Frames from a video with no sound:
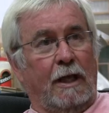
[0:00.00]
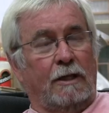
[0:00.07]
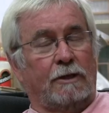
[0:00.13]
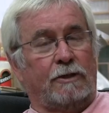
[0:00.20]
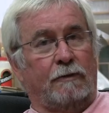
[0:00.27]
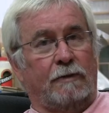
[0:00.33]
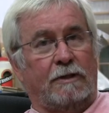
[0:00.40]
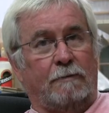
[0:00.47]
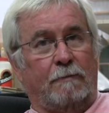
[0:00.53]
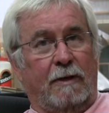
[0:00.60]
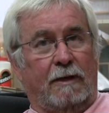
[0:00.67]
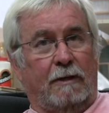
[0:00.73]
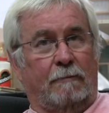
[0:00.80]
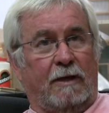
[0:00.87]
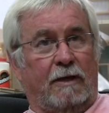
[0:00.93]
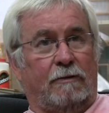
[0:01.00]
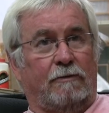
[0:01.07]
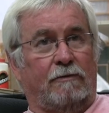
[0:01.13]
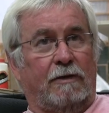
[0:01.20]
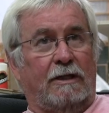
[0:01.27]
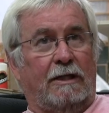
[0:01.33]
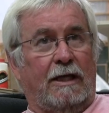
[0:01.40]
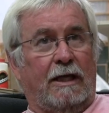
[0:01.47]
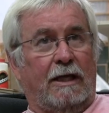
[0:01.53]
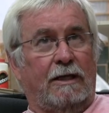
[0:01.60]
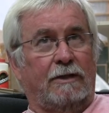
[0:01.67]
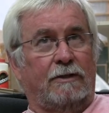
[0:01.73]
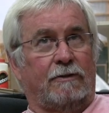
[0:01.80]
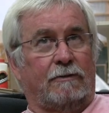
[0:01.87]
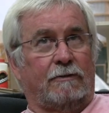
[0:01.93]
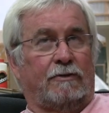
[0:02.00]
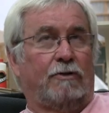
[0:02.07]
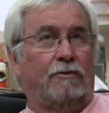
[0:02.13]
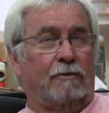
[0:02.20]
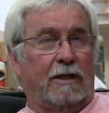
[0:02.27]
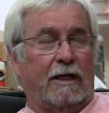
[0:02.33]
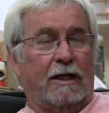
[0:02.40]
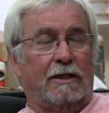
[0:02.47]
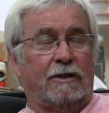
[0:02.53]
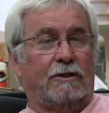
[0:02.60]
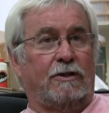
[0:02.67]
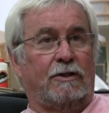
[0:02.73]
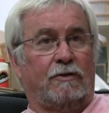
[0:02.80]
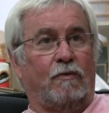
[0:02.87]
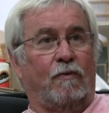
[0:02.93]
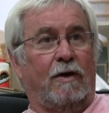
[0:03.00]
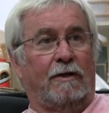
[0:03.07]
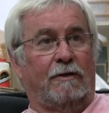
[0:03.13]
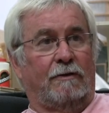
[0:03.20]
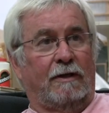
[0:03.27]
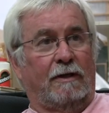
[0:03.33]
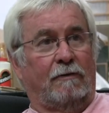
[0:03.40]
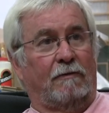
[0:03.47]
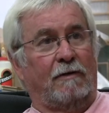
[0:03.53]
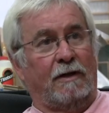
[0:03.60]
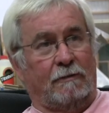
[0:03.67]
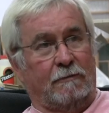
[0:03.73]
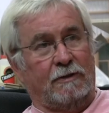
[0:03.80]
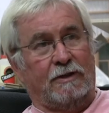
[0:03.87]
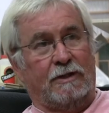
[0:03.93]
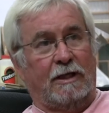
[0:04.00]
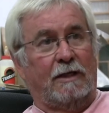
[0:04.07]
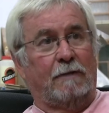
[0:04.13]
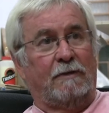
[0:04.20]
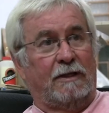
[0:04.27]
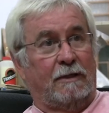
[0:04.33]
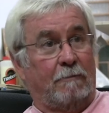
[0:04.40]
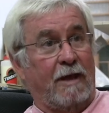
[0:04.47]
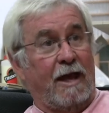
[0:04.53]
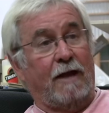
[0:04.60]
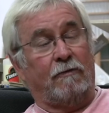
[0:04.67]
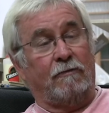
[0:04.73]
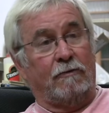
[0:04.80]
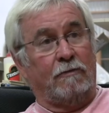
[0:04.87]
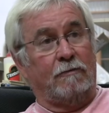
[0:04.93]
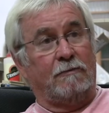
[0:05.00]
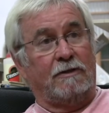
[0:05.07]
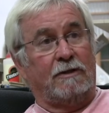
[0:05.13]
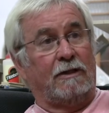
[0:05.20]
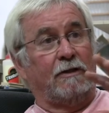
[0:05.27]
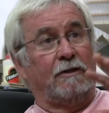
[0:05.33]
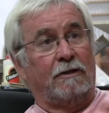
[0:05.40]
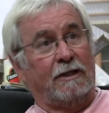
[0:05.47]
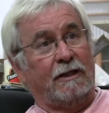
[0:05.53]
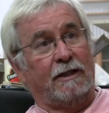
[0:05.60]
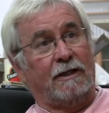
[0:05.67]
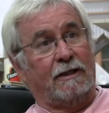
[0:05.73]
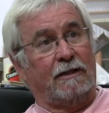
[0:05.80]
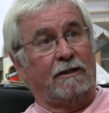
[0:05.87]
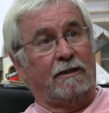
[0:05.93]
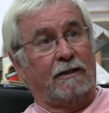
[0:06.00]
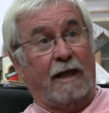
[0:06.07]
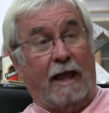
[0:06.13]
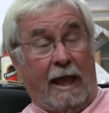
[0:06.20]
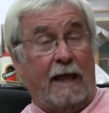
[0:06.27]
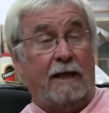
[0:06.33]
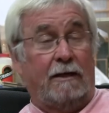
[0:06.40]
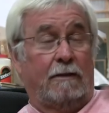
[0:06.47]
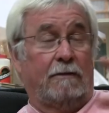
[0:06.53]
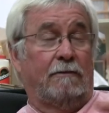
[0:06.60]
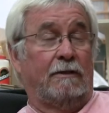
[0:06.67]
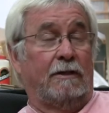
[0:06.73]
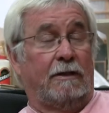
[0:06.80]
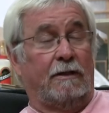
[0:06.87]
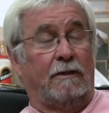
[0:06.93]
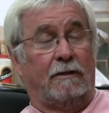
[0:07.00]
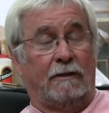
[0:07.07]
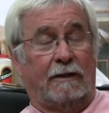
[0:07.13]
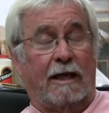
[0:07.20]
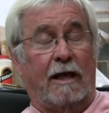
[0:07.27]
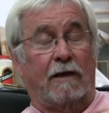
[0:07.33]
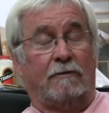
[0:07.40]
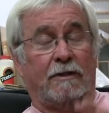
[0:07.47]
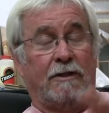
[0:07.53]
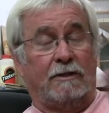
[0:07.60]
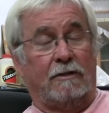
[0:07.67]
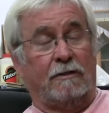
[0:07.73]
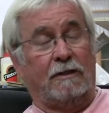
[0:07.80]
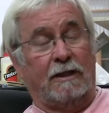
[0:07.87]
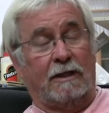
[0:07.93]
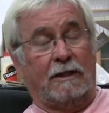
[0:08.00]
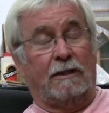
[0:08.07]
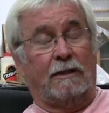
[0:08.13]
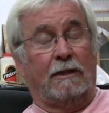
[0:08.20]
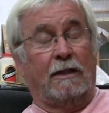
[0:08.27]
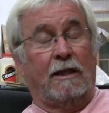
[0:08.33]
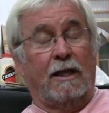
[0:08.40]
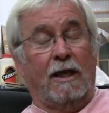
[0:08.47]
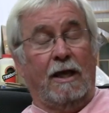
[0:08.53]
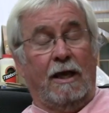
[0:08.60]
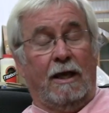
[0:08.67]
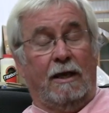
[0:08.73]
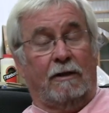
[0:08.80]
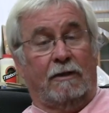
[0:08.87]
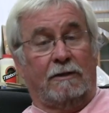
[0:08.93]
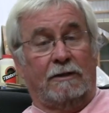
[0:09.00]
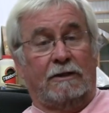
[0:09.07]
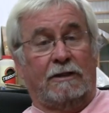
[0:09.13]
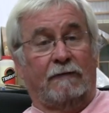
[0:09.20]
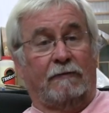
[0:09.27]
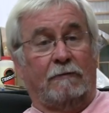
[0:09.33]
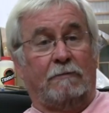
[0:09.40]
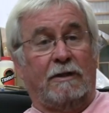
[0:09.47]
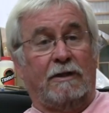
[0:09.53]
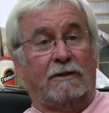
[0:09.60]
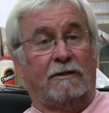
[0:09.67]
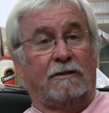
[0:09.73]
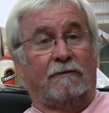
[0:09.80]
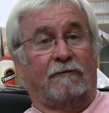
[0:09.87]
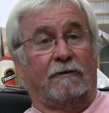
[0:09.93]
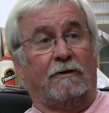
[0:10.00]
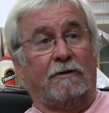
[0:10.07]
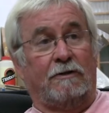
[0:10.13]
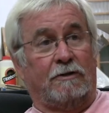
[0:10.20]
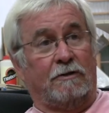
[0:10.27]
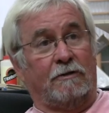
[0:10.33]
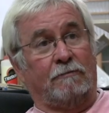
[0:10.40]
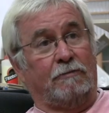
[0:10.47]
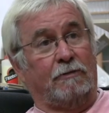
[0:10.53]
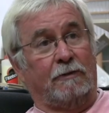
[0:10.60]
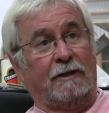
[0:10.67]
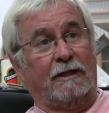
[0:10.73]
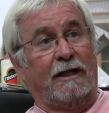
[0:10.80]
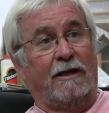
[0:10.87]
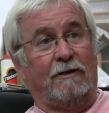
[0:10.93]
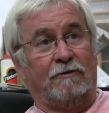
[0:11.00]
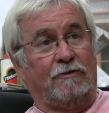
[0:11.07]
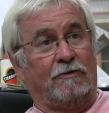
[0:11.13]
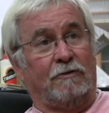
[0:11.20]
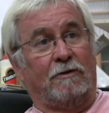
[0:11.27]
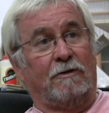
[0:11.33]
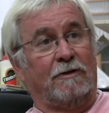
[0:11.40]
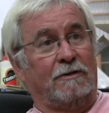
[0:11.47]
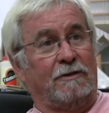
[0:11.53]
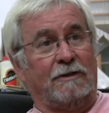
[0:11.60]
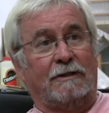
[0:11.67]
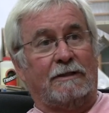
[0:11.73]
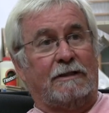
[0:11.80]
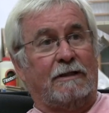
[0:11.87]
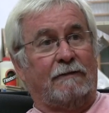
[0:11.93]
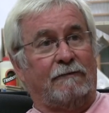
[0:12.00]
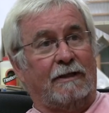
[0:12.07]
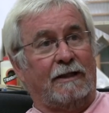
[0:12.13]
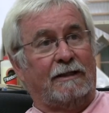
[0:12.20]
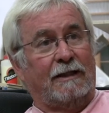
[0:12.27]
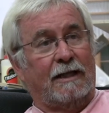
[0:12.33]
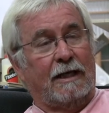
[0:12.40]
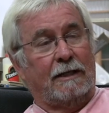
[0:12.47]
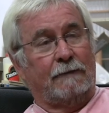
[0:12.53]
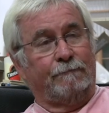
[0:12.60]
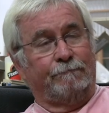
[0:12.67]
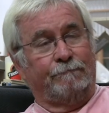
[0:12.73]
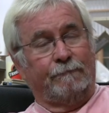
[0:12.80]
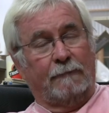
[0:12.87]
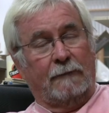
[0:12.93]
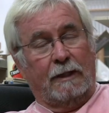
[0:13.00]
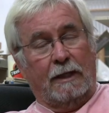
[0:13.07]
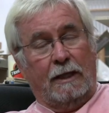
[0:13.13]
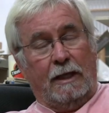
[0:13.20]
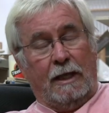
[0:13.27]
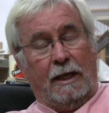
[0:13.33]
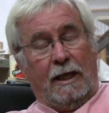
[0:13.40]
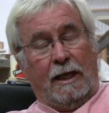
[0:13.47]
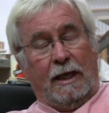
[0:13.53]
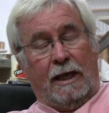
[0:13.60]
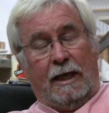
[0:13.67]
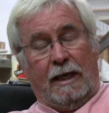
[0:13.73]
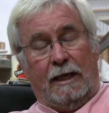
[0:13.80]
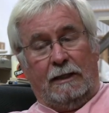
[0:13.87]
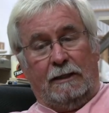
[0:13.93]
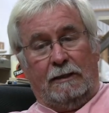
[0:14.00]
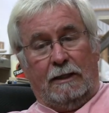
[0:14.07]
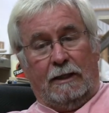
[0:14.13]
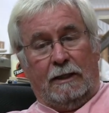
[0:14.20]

So we spent about 3 days or 2 days just wandering around the museum in the back rooms, looking at, and in the galleries, looking at all these different pieces of furniture and pulling out drawers and stuff like that. And